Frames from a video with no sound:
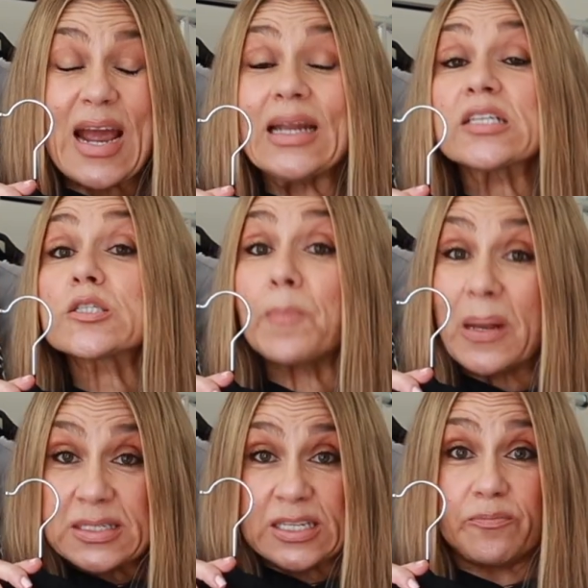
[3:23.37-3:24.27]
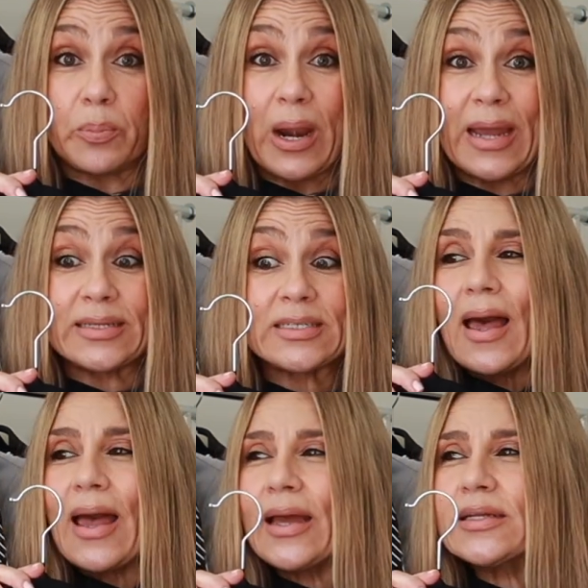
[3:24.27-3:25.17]
an expensive brand,
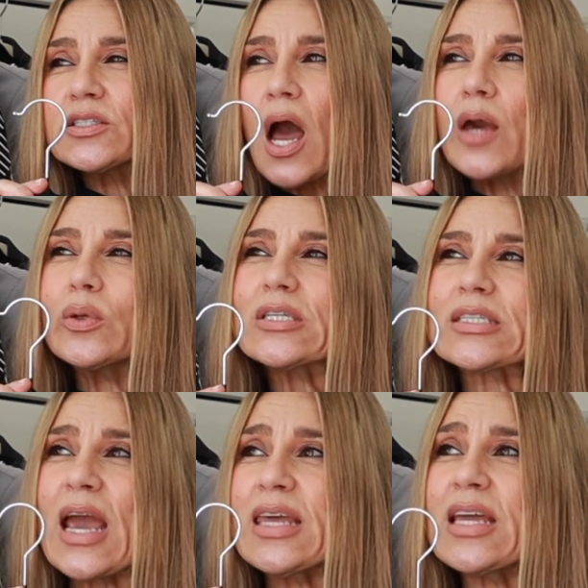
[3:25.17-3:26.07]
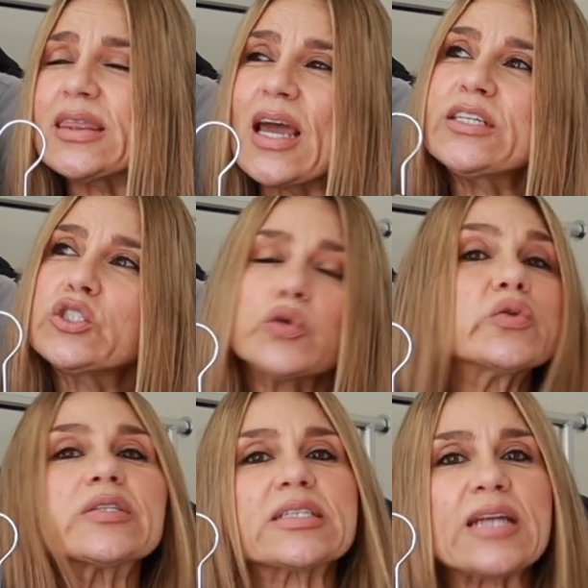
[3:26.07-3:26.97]
and I would say that they do
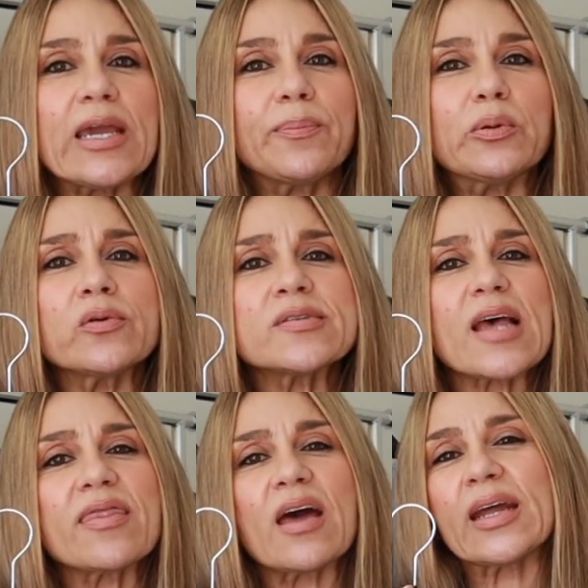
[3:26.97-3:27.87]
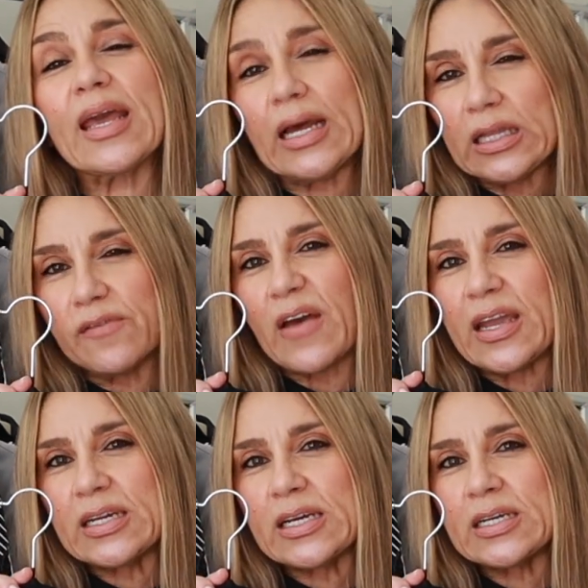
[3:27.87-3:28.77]
staples that are
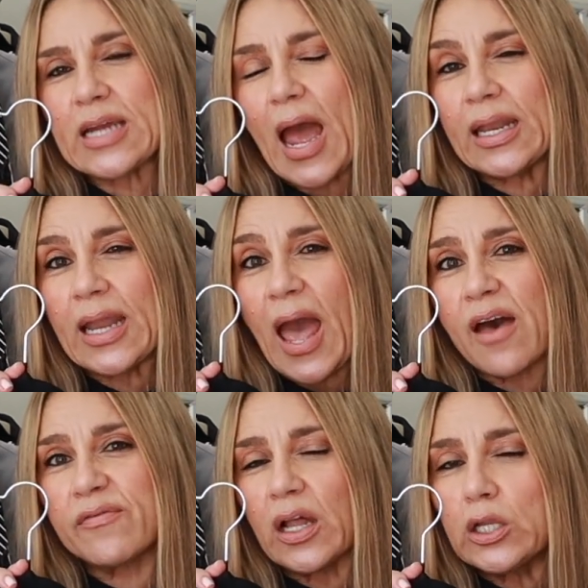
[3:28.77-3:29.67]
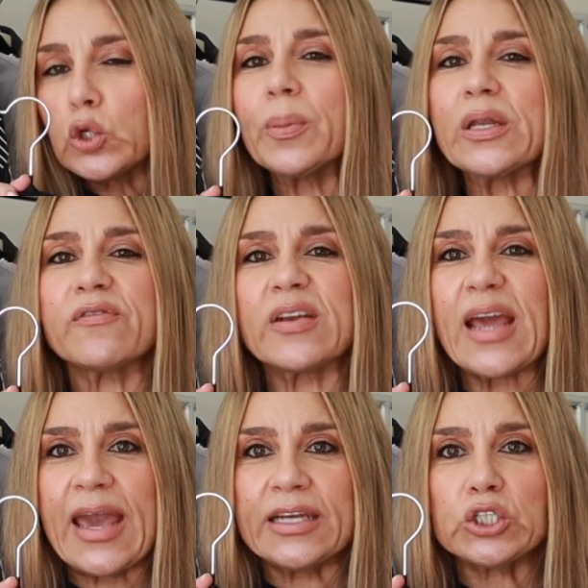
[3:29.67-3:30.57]
elevated and have a little bit of an
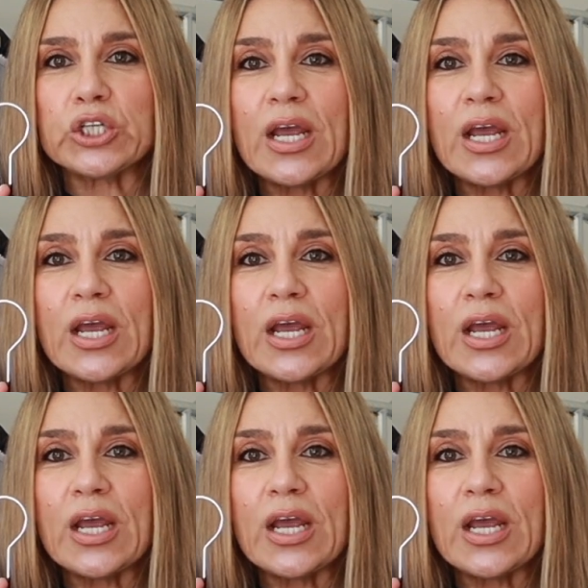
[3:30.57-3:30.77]
edge.